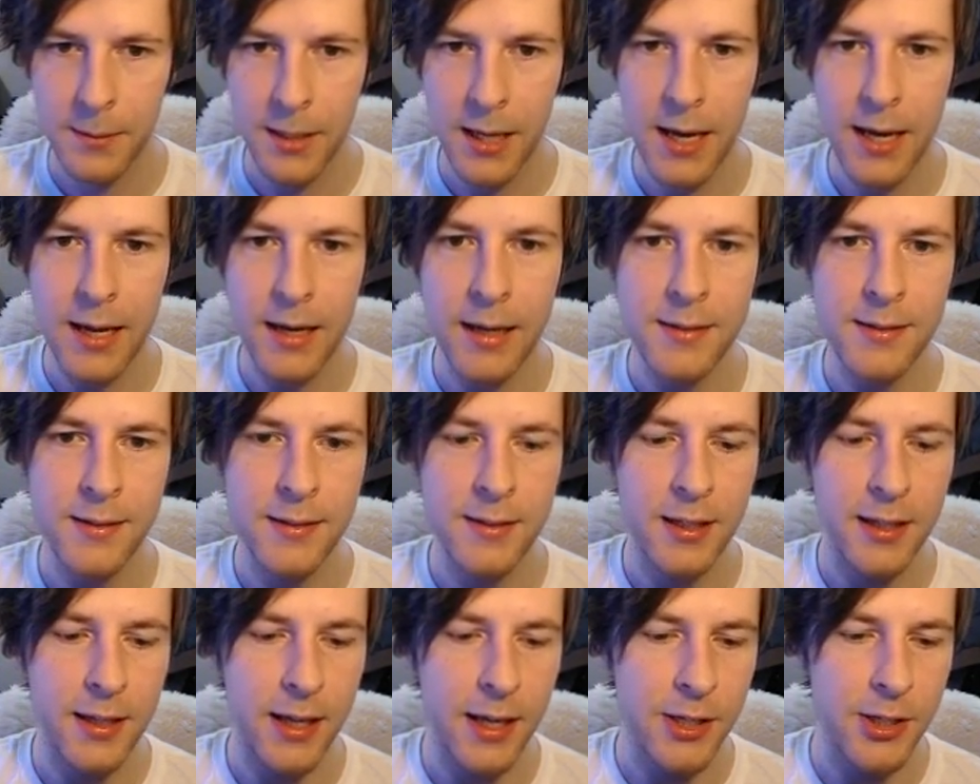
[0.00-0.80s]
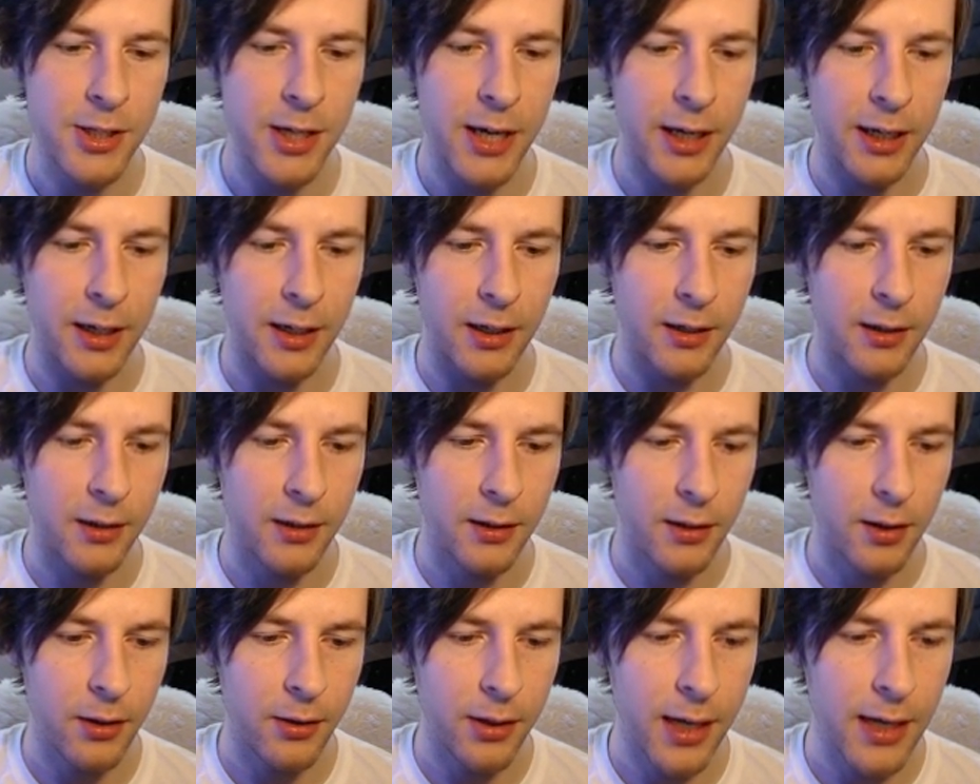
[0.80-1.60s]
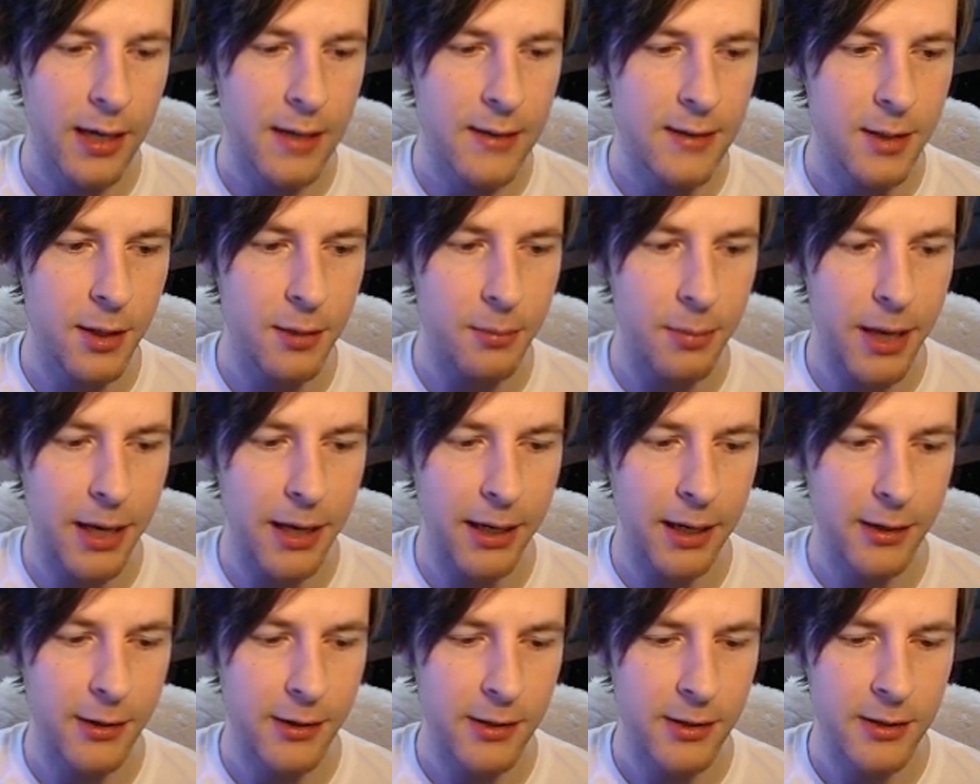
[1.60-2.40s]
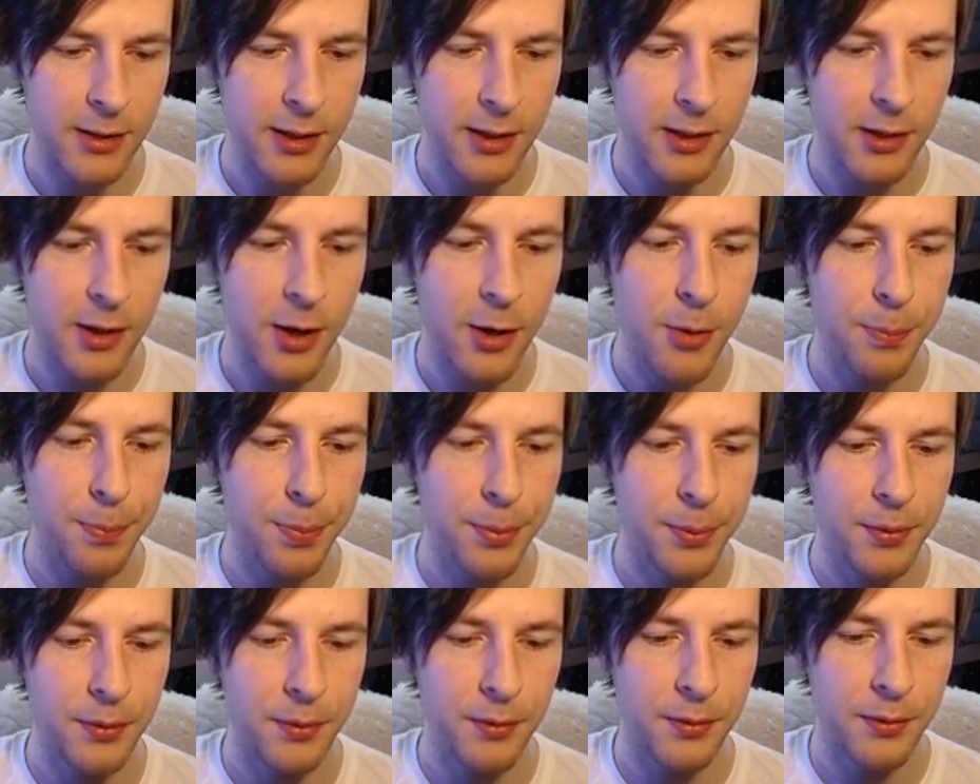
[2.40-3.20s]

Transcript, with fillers: Yeah, it is a DNA tracker. Okay, install Black Orchestra. Nope.